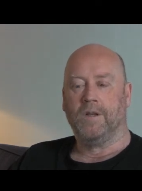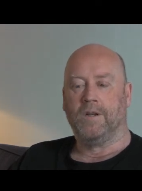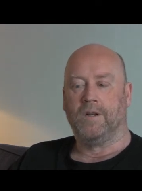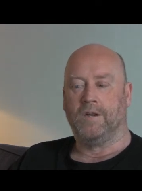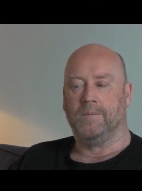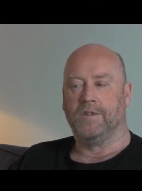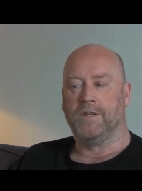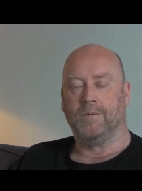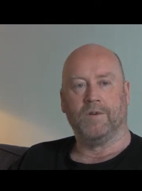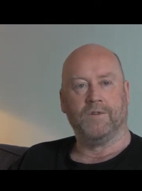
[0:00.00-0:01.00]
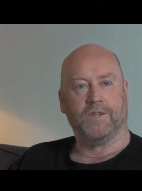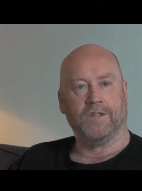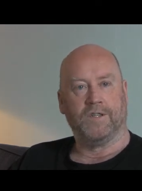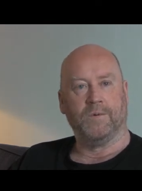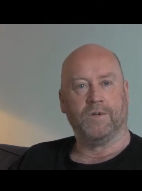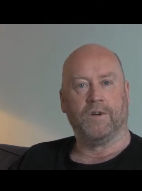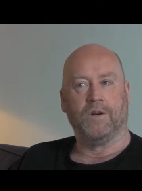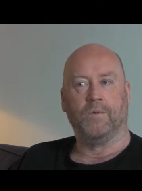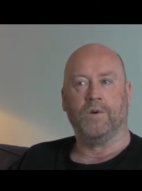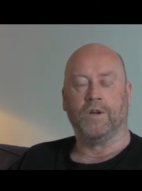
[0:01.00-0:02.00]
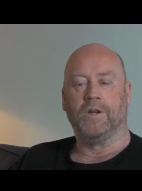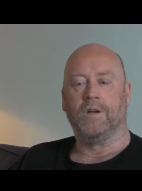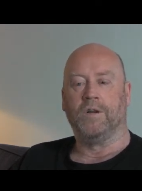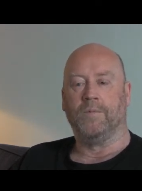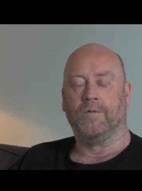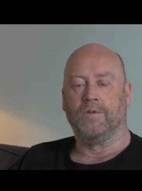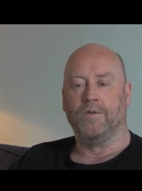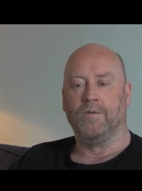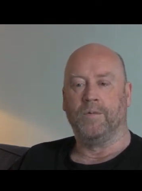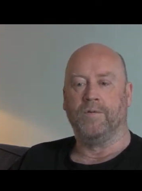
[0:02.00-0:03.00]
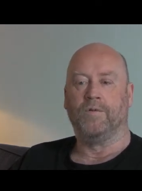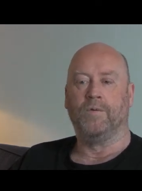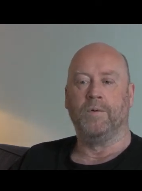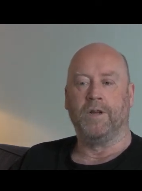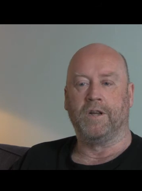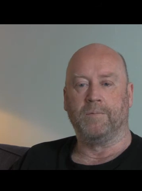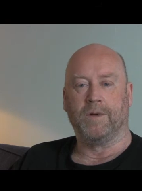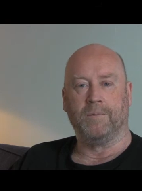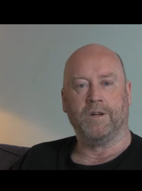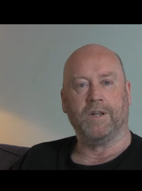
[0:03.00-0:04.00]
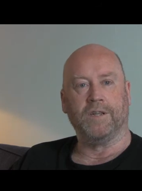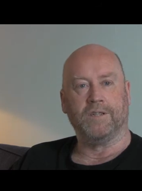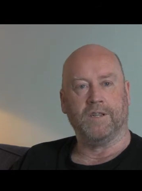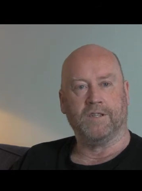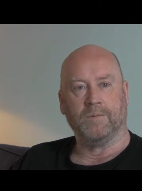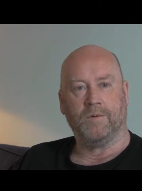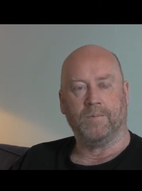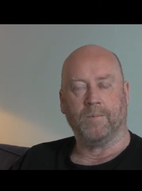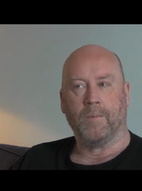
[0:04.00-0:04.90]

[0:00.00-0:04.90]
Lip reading: Some of those things that we're trying to work through before we make it publicly accessible.